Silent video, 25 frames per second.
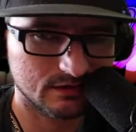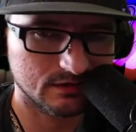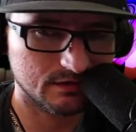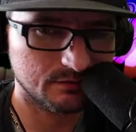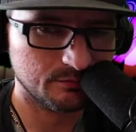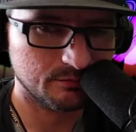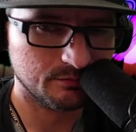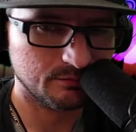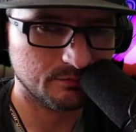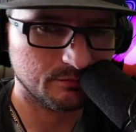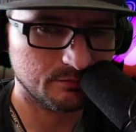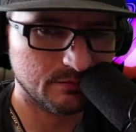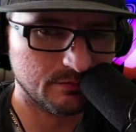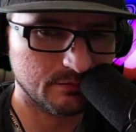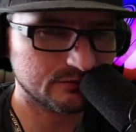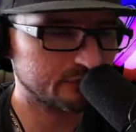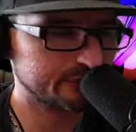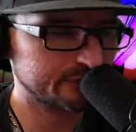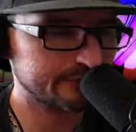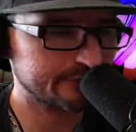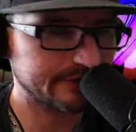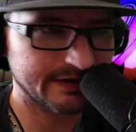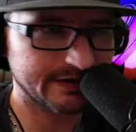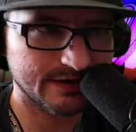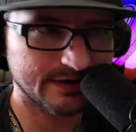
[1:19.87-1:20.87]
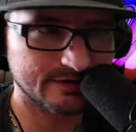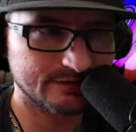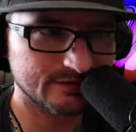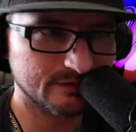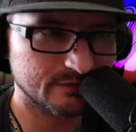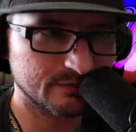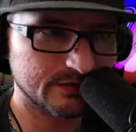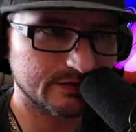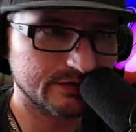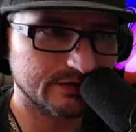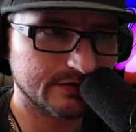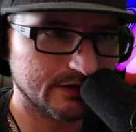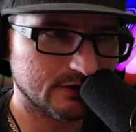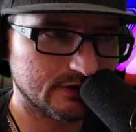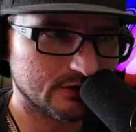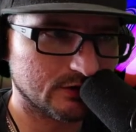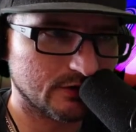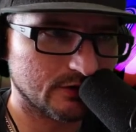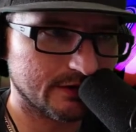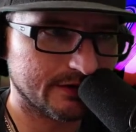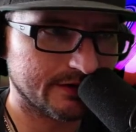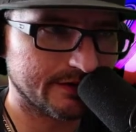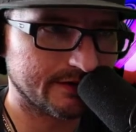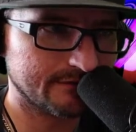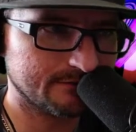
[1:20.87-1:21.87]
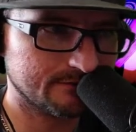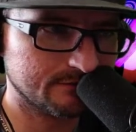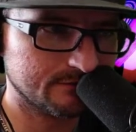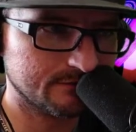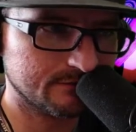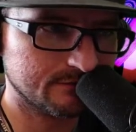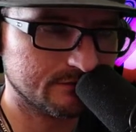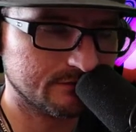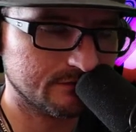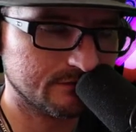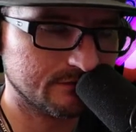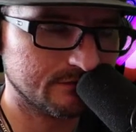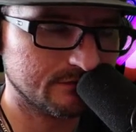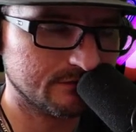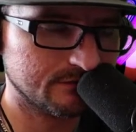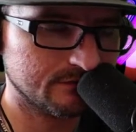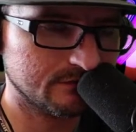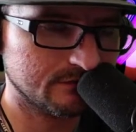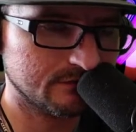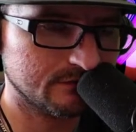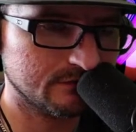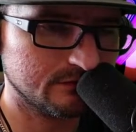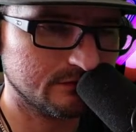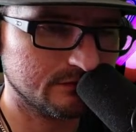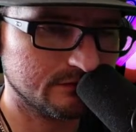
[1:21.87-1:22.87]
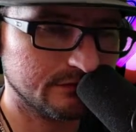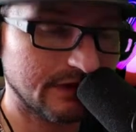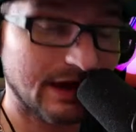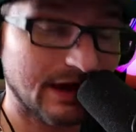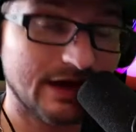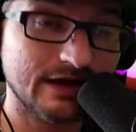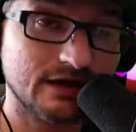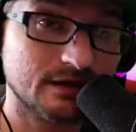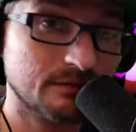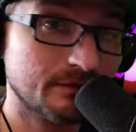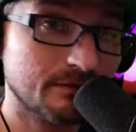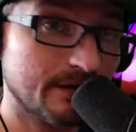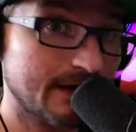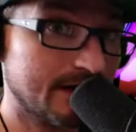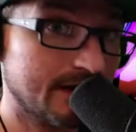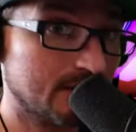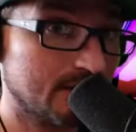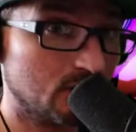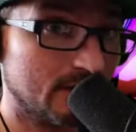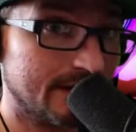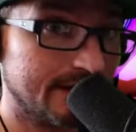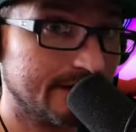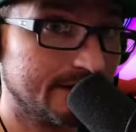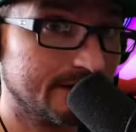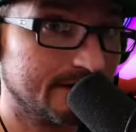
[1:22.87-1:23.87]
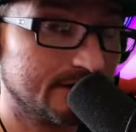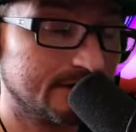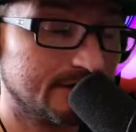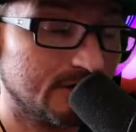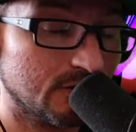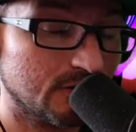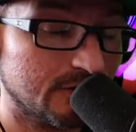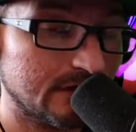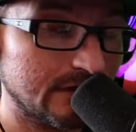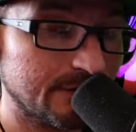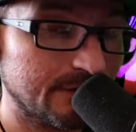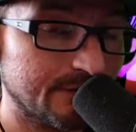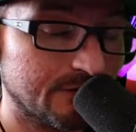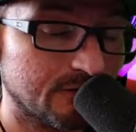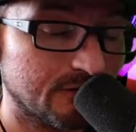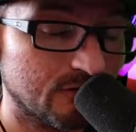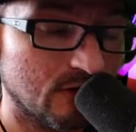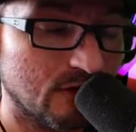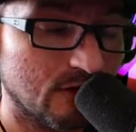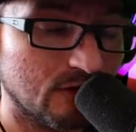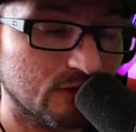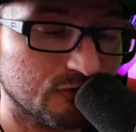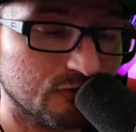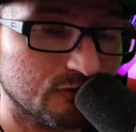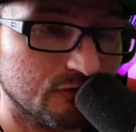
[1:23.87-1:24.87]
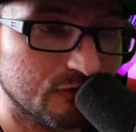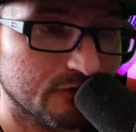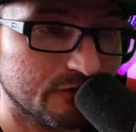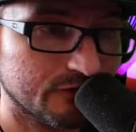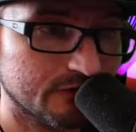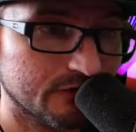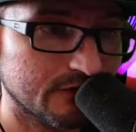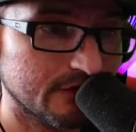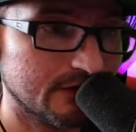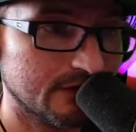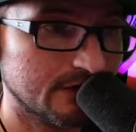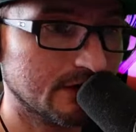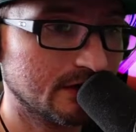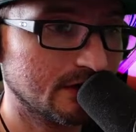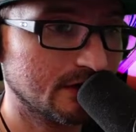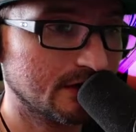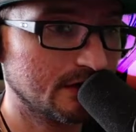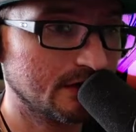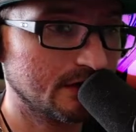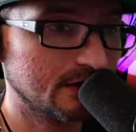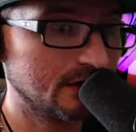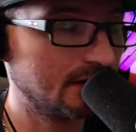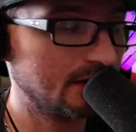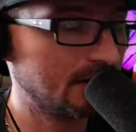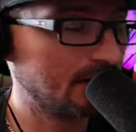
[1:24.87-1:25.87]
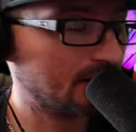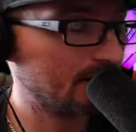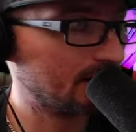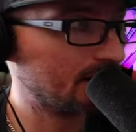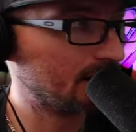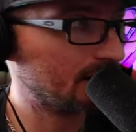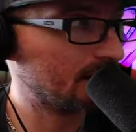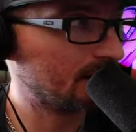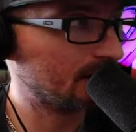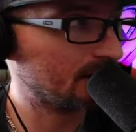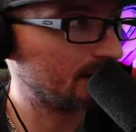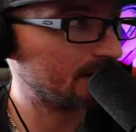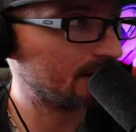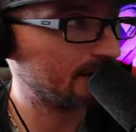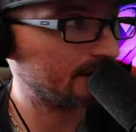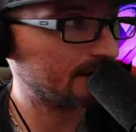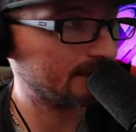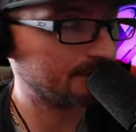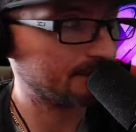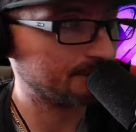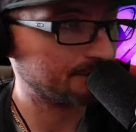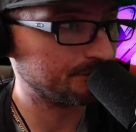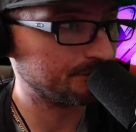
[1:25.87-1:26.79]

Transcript: mental state hasn't been that great. Not in a bad way, don't get me wrong, just, I